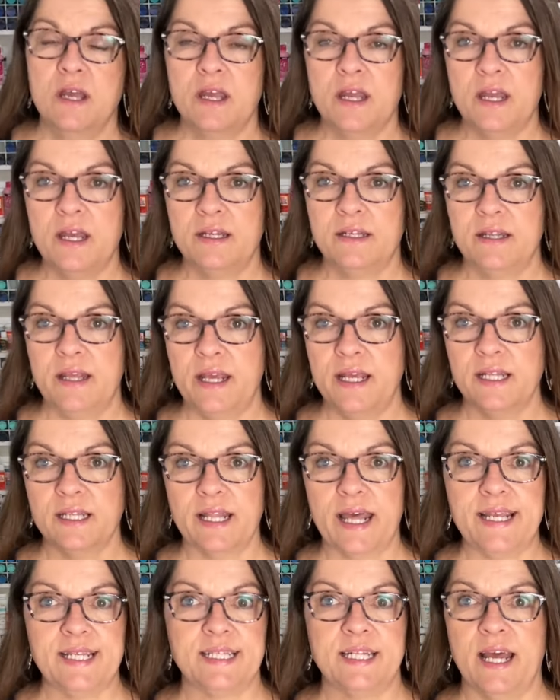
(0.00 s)
it, it
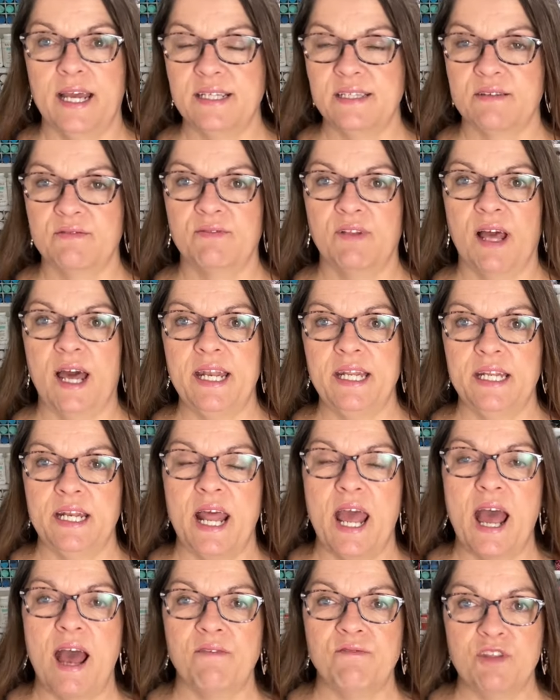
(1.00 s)
lays nice and flat. I didn't
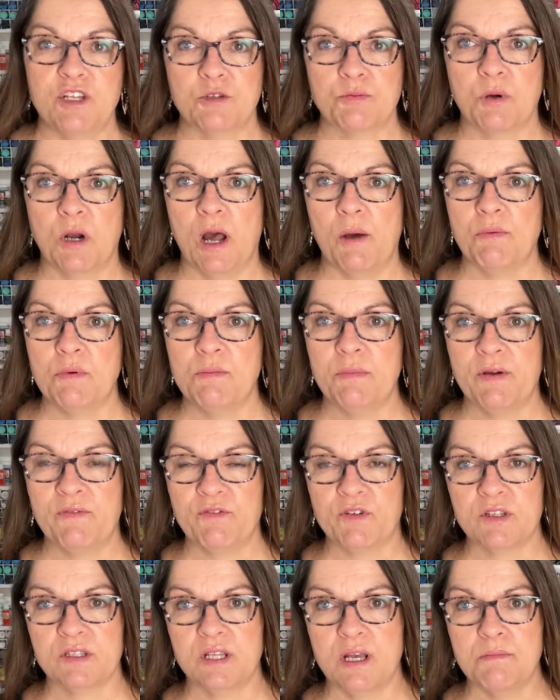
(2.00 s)
have this problem, but
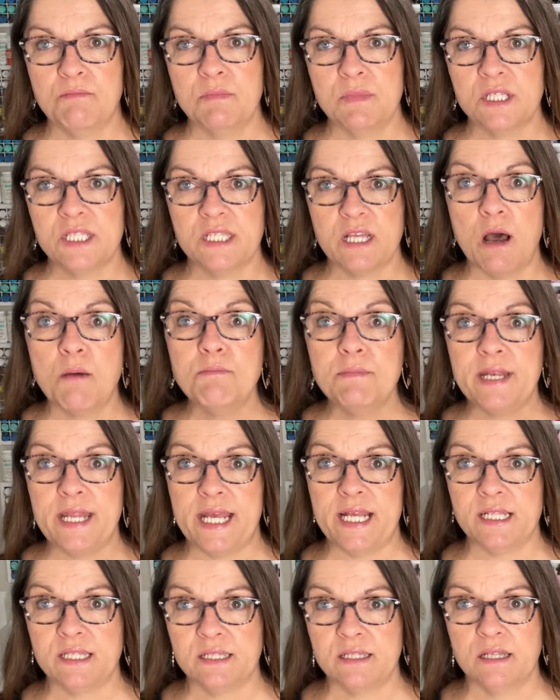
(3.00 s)
for some, some
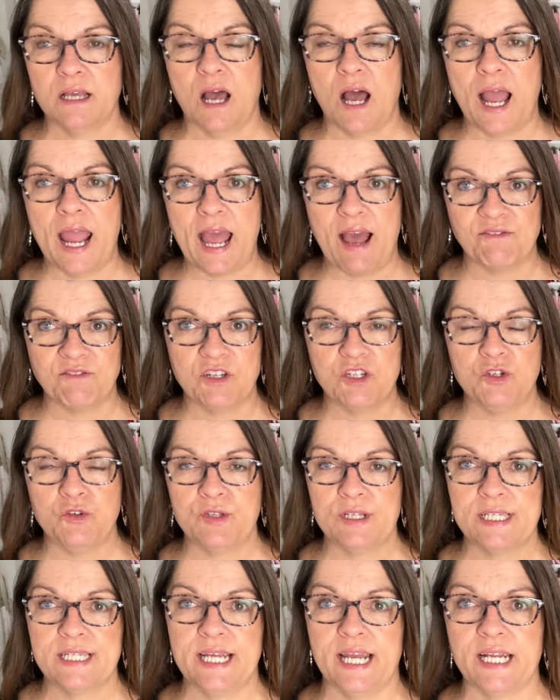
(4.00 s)
knits, I have to do
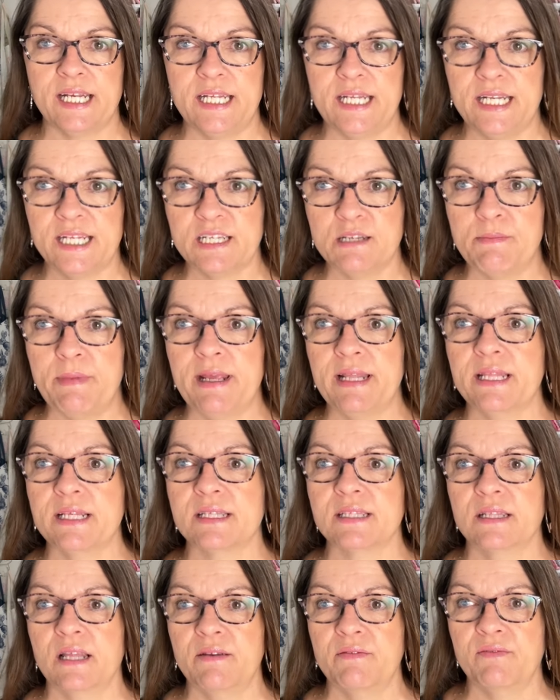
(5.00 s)
this technique to make
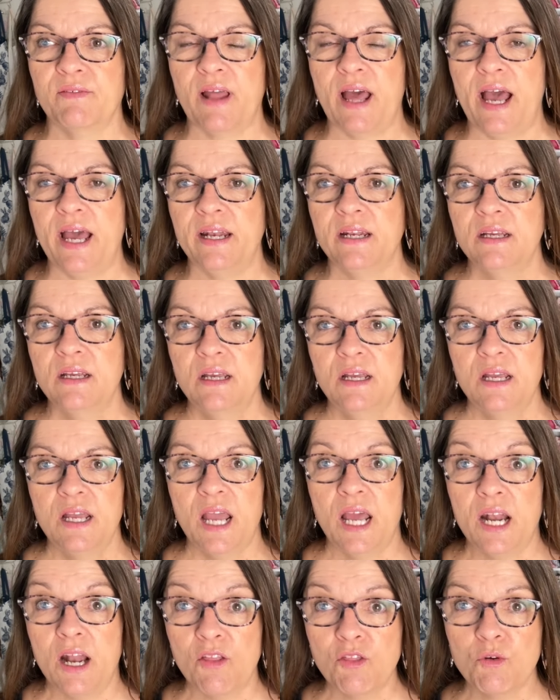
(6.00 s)
this lay flat.
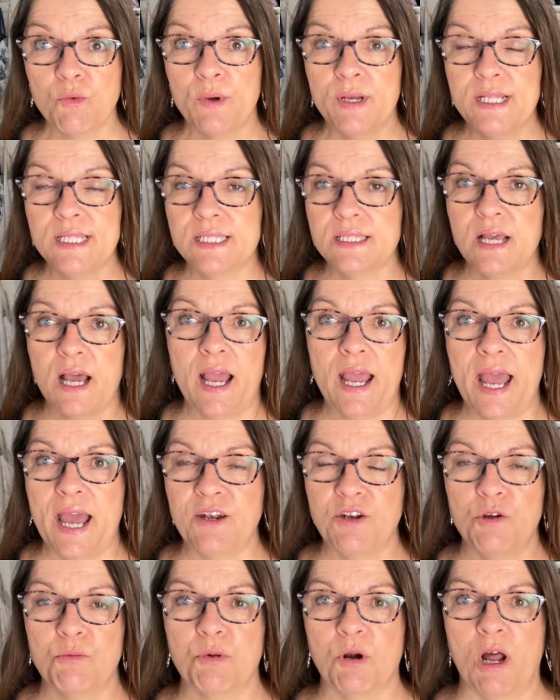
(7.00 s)
And other ones, I
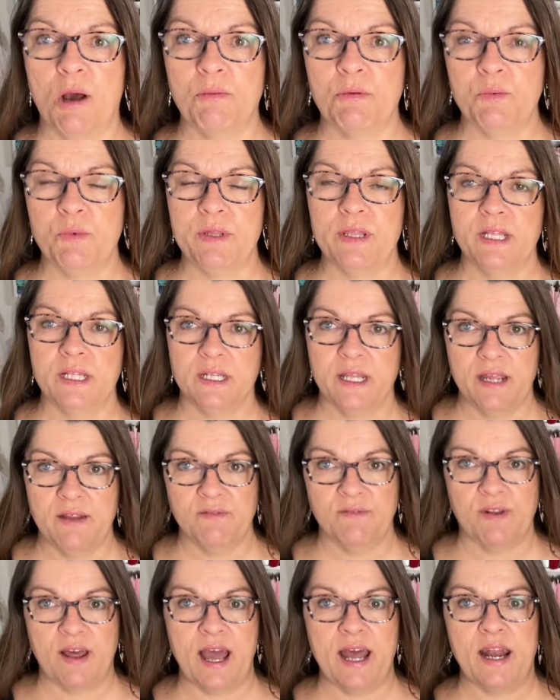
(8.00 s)
had no problem with it laying
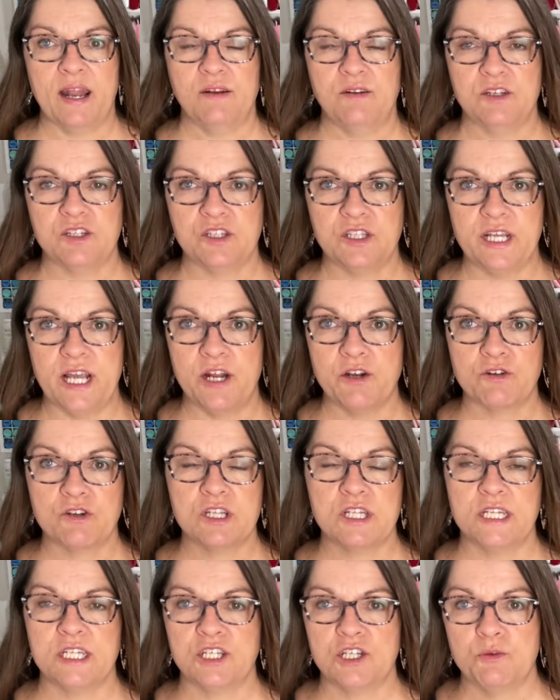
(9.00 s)
flat. Just the
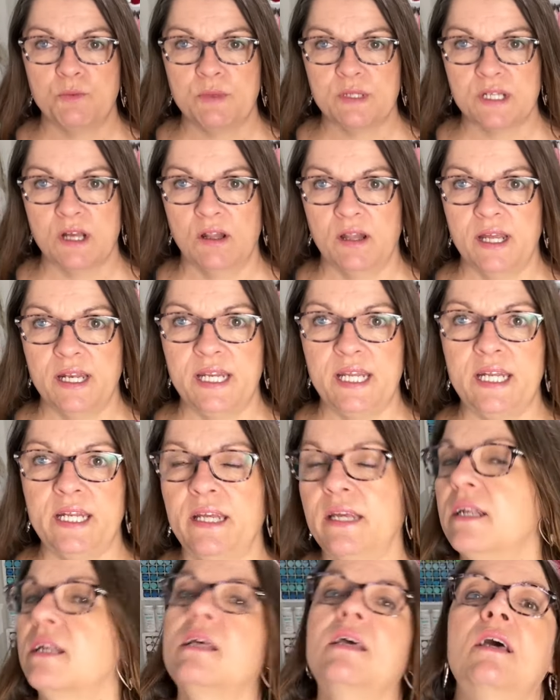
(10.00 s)
understitching was all I
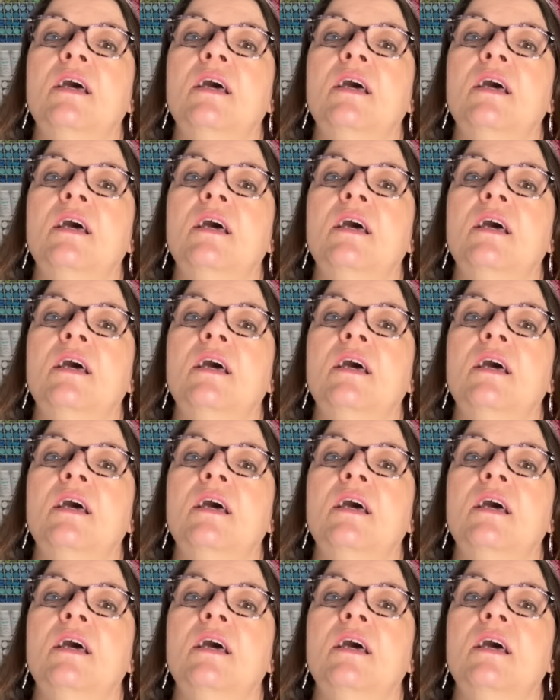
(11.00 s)
needed.